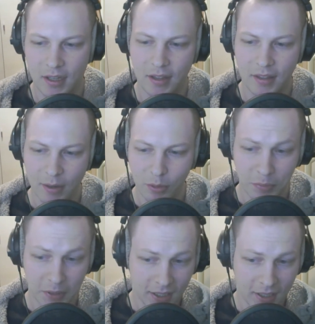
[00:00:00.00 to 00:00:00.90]
That would
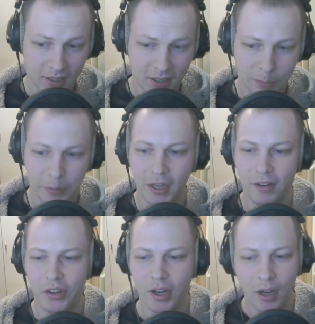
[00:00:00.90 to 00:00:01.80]
be
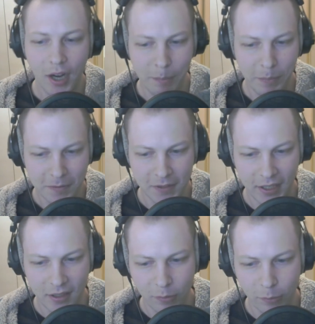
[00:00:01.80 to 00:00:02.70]
players are
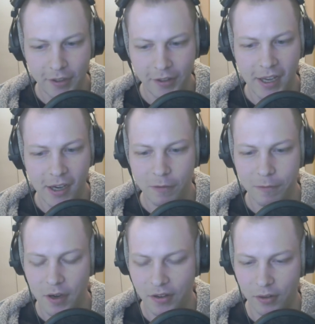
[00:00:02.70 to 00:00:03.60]
ambivalent whether they go
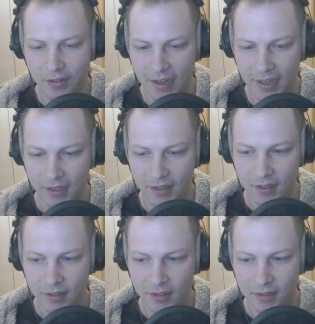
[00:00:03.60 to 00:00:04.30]
first or second.